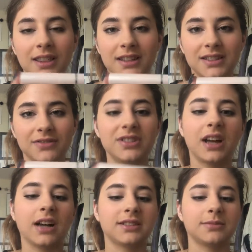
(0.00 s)
This stuff is
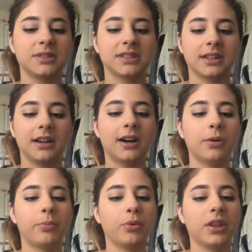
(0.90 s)
awesome. It's gonna
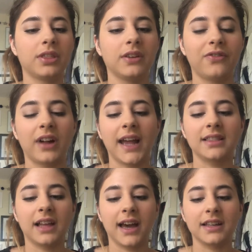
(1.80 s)
help with the
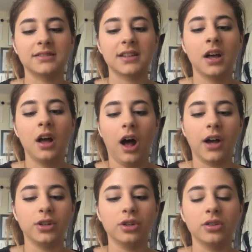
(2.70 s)
fine lines
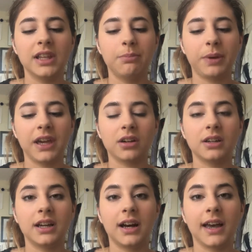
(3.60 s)
on your lip
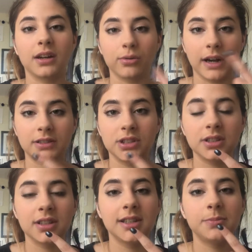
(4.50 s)
area and around
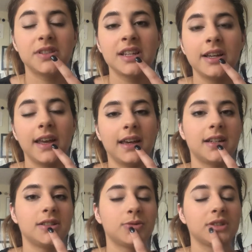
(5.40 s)
your lips, and
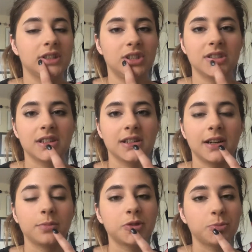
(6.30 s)
it's really just gonna
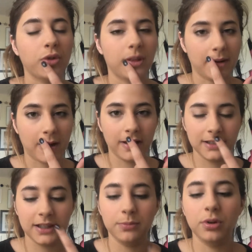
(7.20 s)
help smooth them out
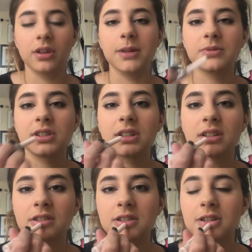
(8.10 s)
and keep your lips looking
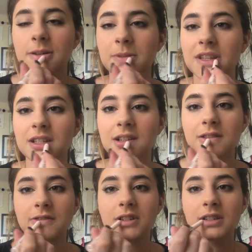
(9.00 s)
good. So you're gonna put this all
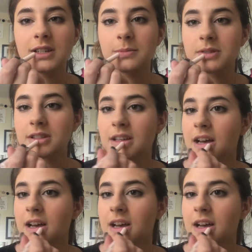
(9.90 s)
over your lips.